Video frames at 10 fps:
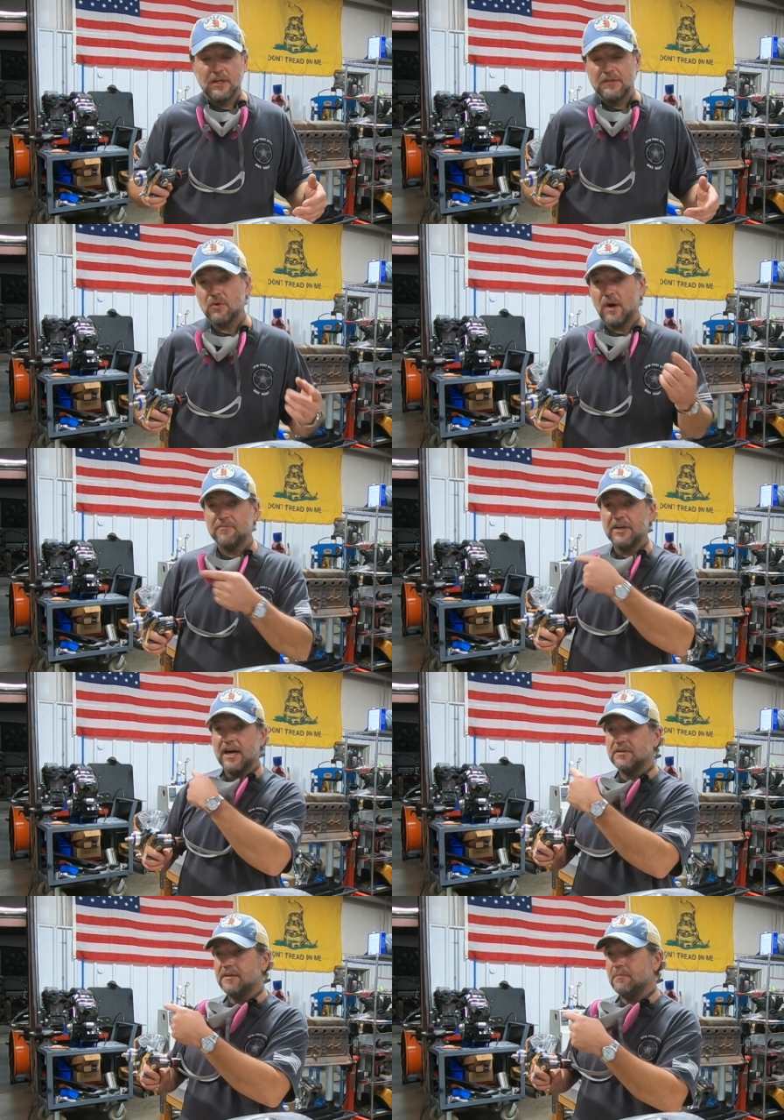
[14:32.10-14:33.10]
So I've
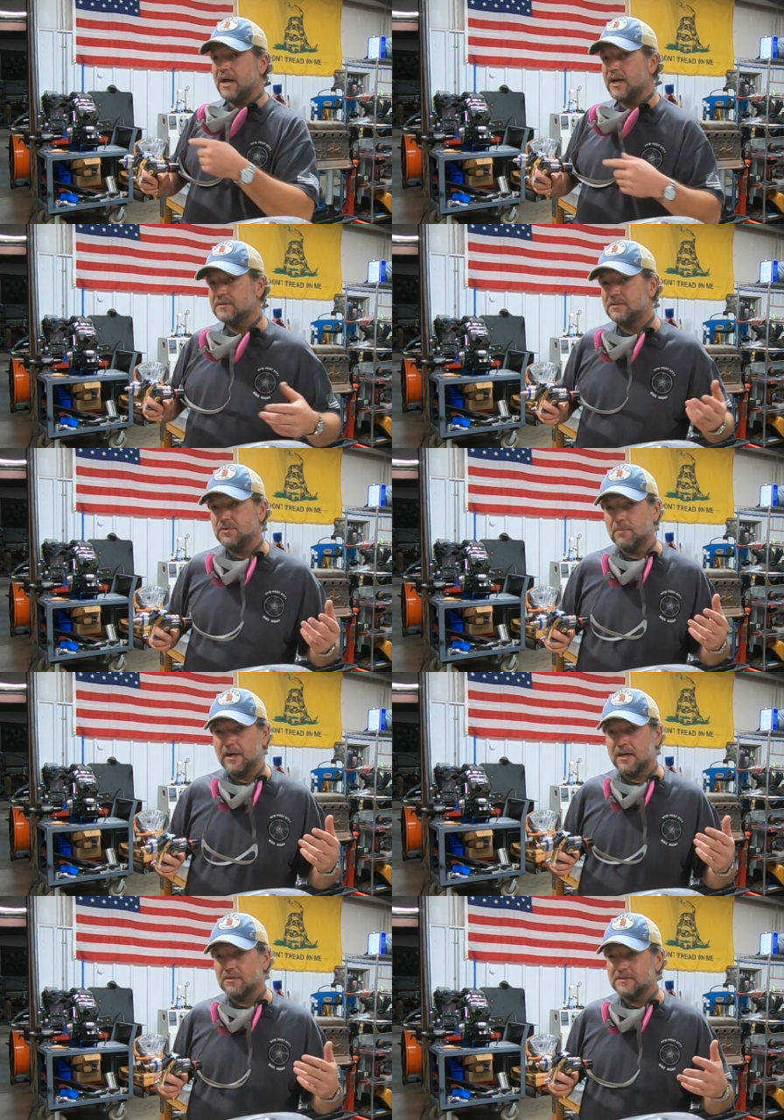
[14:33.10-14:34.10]
dialed it back to
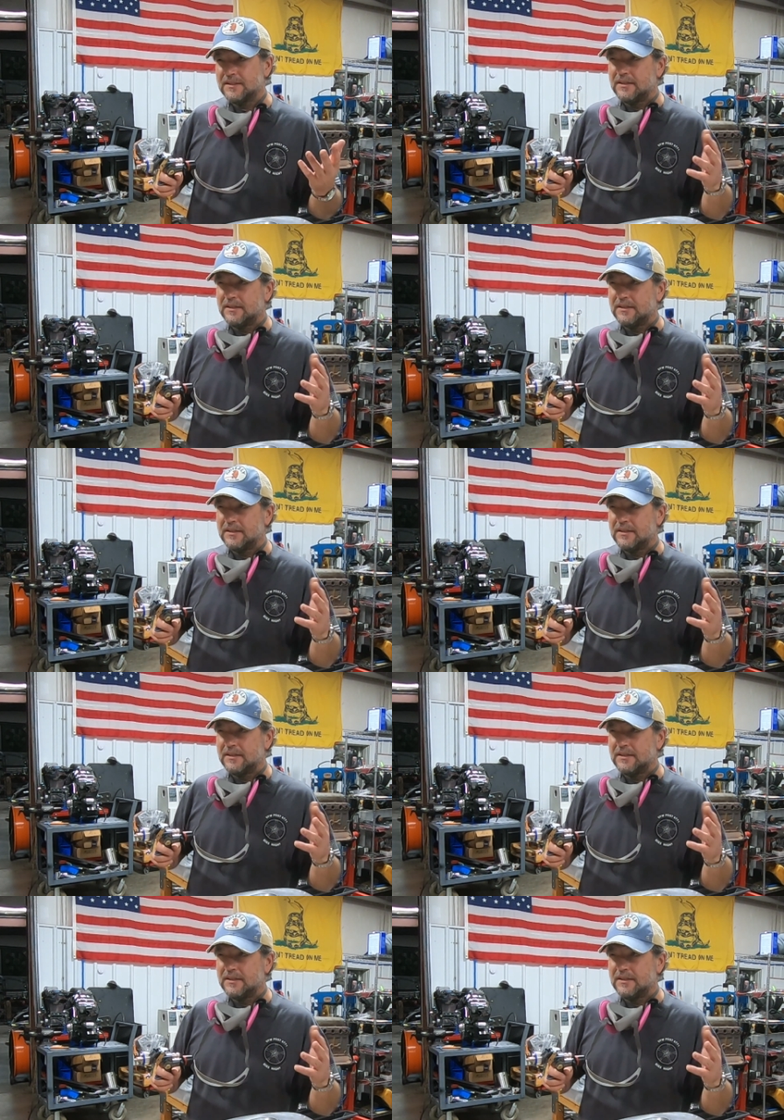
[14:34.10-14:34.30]
about,